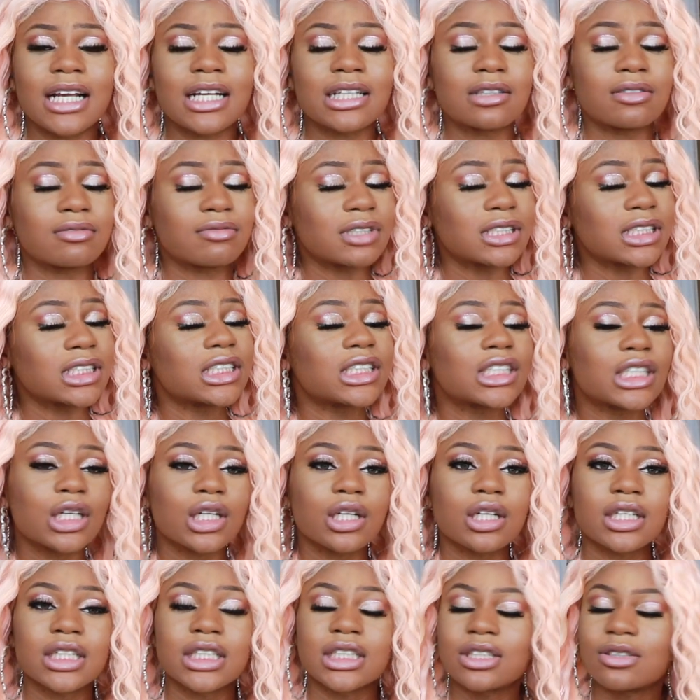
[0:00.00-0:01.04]
out the
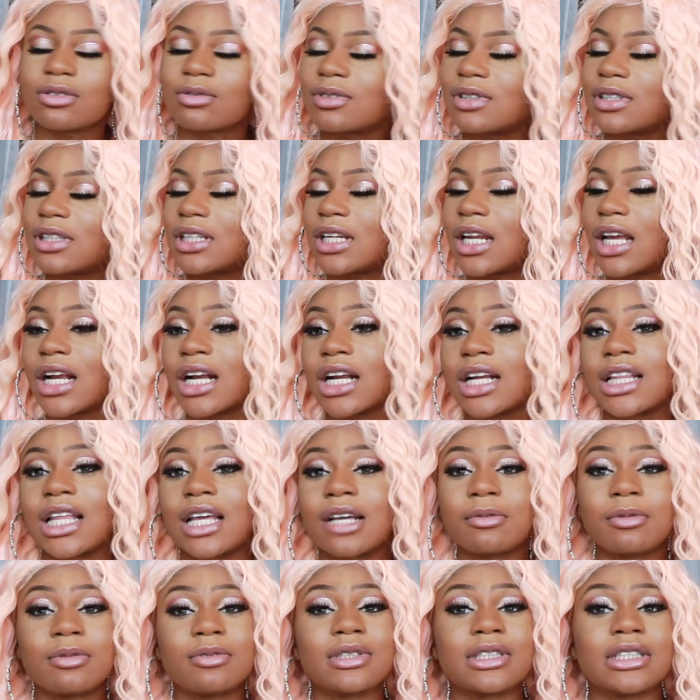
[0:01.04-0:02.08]
register and threw it in the air
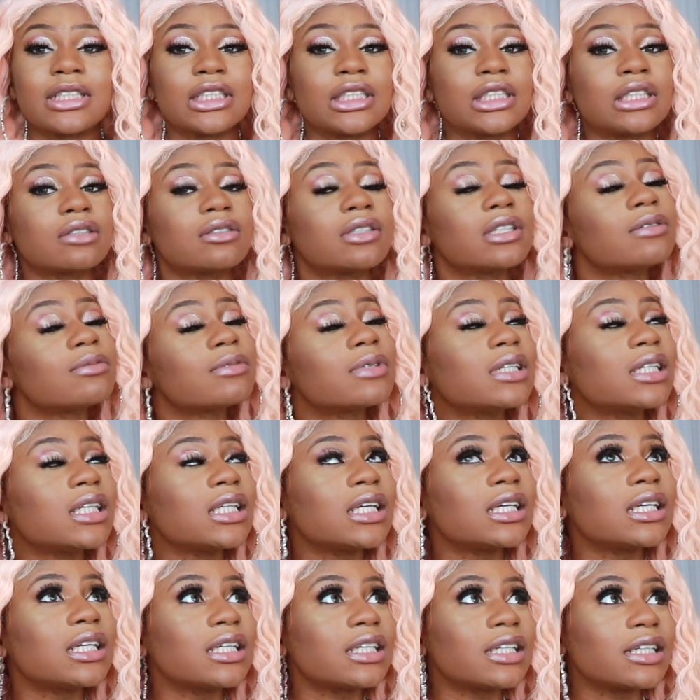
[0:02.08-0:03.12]
like we was in a strip
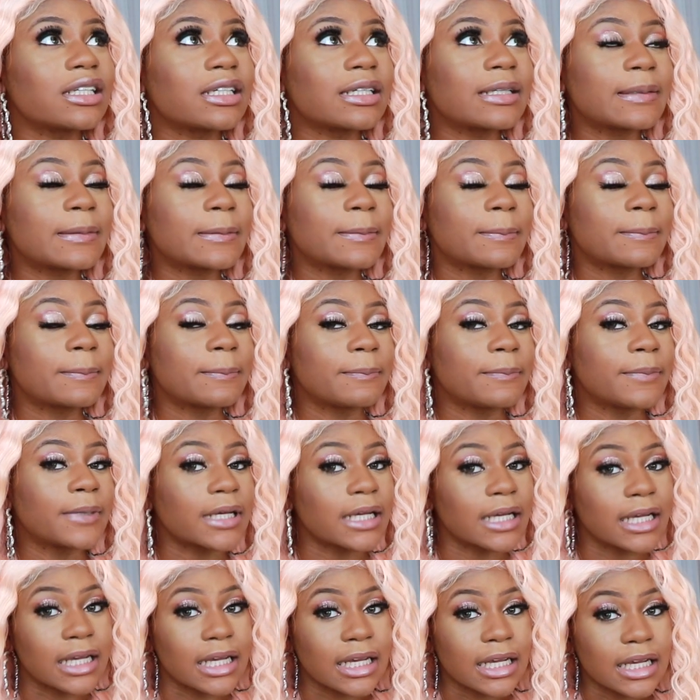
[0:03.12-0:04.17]
club,
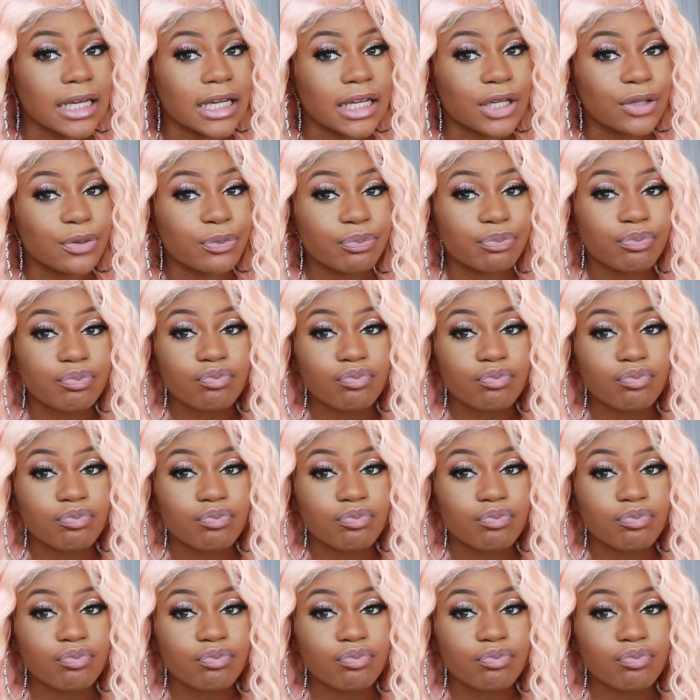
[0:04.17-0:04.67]
but